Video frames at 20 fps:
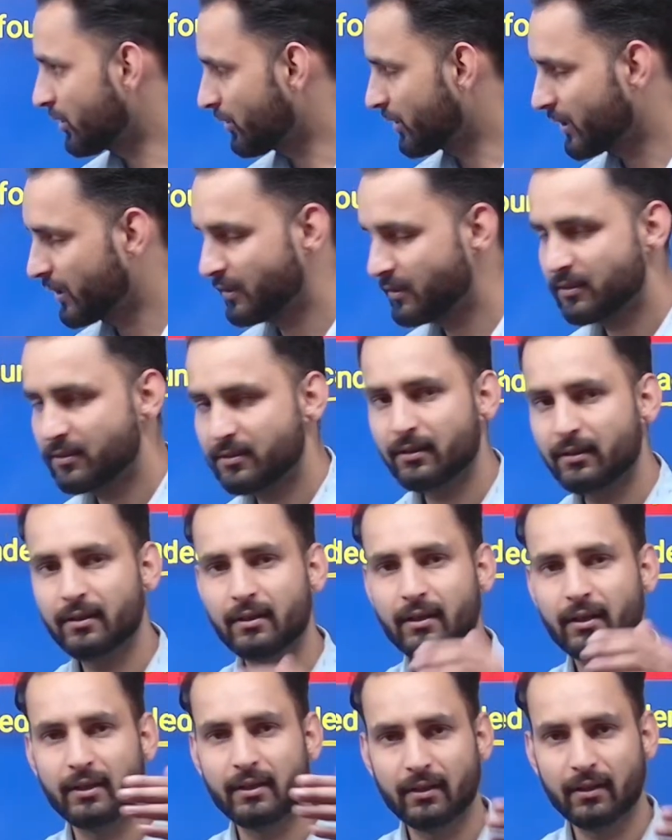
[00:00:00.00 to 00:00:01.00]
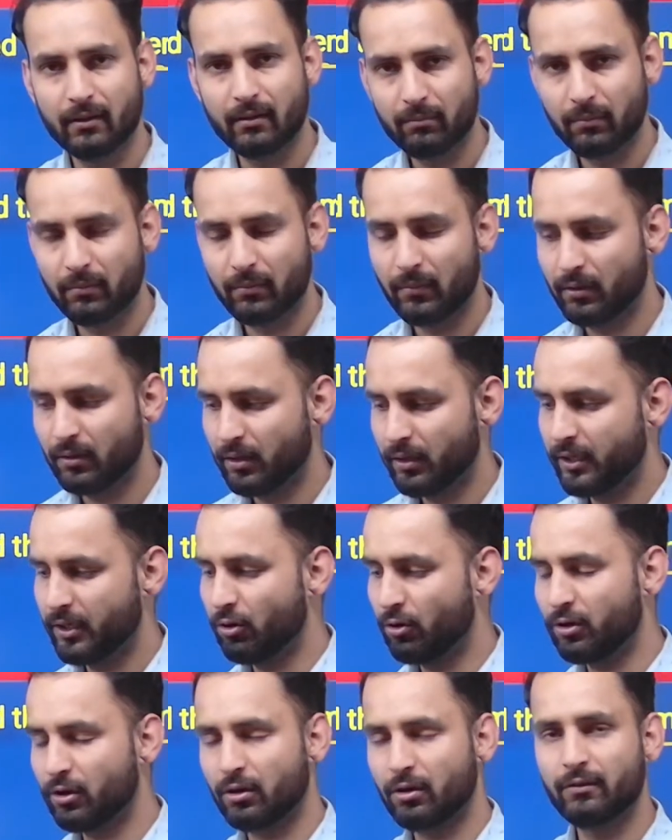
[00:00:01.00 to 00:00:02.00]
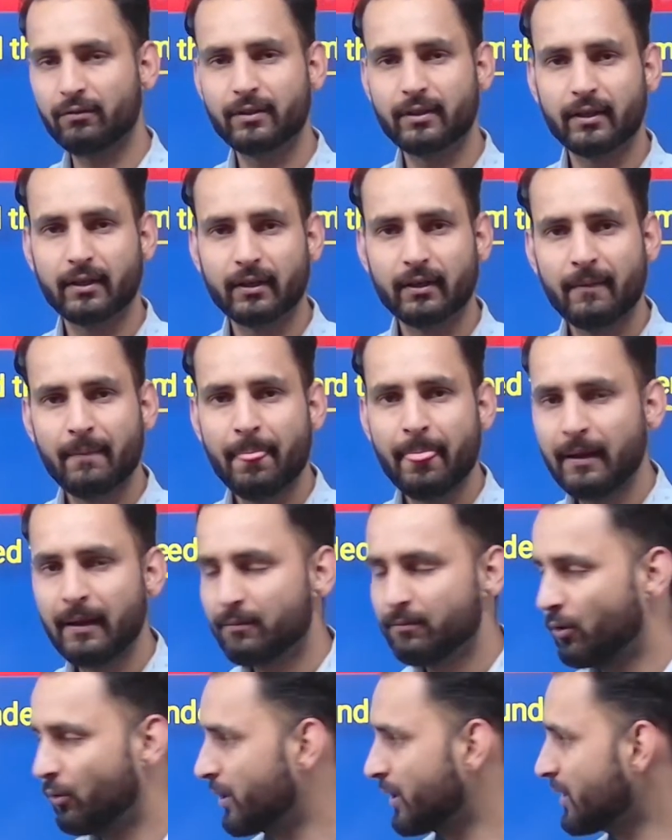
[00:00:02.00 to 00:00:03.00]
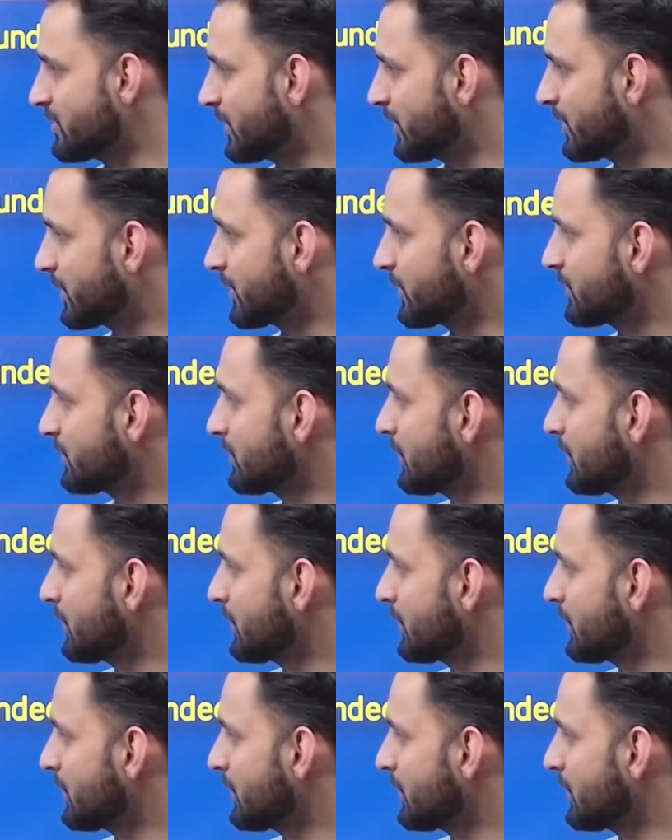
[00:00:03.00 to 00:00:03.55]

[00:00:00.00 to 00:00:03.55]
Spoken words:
organization in order of their foundation years,